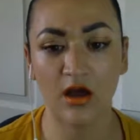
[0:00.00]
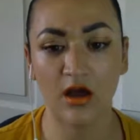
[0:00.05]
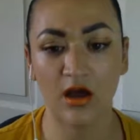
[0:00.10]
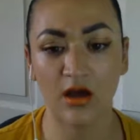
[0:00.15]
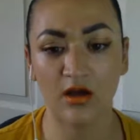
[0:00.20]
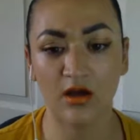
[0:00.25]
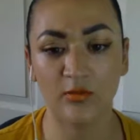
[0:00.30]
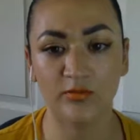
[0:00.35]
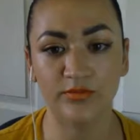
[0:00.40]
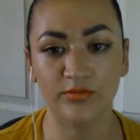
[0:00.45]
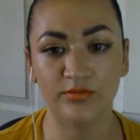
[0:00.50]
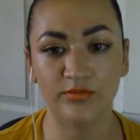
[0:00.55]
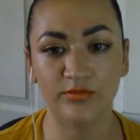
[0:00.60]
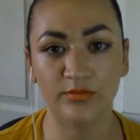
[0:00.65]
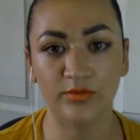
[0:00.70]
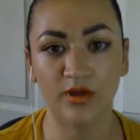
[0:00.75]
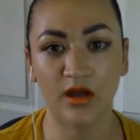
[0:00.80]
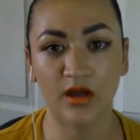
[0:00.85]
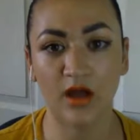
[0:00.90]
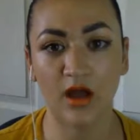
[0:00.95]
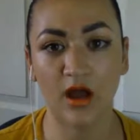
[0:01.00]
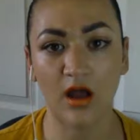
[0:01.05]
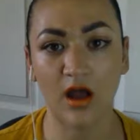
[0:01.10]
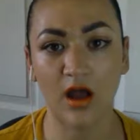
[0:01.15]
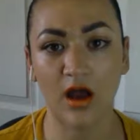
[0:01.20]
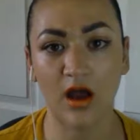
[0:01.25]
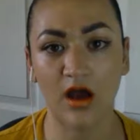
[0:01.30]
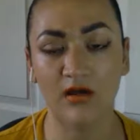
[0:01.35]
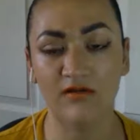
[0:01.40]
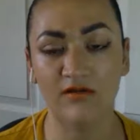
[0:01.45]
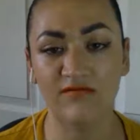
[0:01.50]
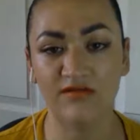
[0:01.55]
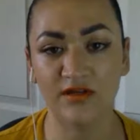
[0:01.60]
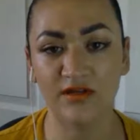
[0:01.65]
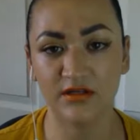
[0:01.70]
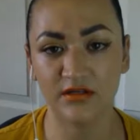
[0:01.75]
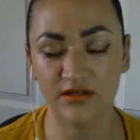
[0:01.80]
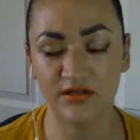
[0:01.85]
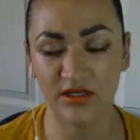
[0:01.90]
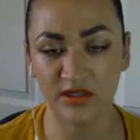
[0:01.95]
of the
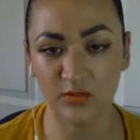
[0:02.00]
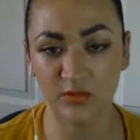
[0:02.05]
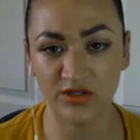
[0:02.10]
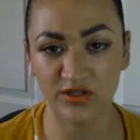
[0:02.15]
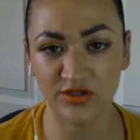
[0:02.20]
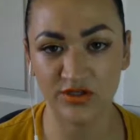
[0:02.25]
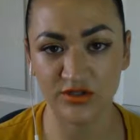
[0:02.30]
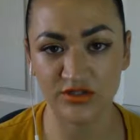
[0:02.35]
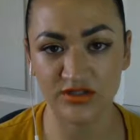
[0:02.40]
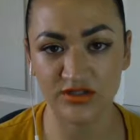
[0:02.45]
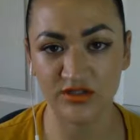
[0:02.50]
integumentary